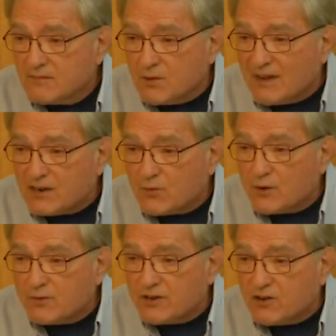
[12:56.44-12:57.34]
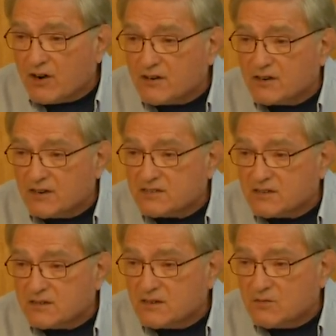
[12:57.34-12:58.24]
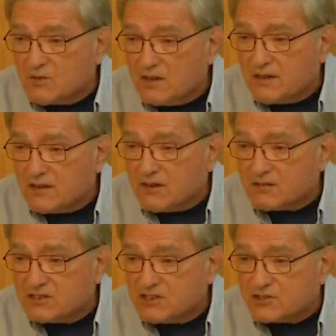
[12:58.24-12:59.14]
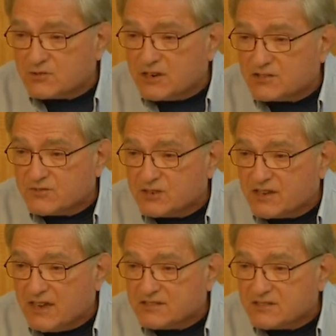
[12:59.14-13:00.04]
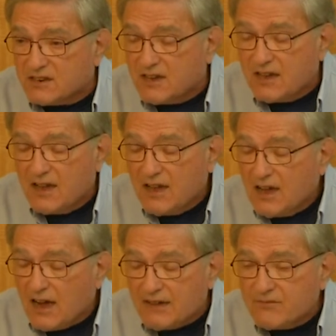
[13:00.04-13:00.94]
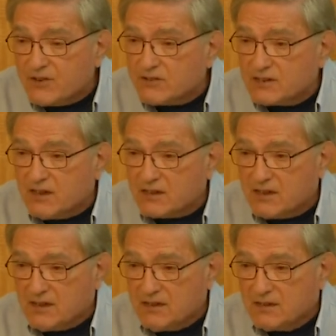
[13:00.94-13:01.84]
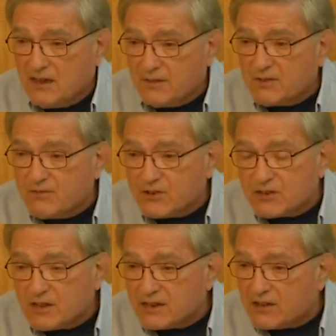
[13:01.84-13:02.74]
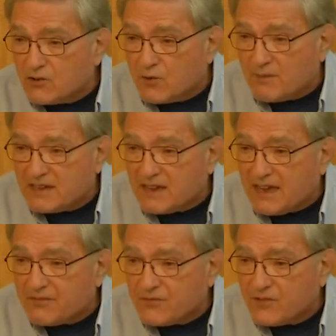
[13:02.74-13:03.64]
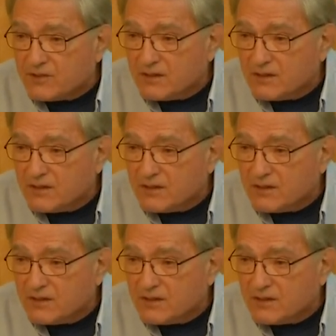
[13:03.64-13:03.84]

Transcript: no matter where we are in our, in our situation with cancer. I'm very lucky. I've been very lucky all my life.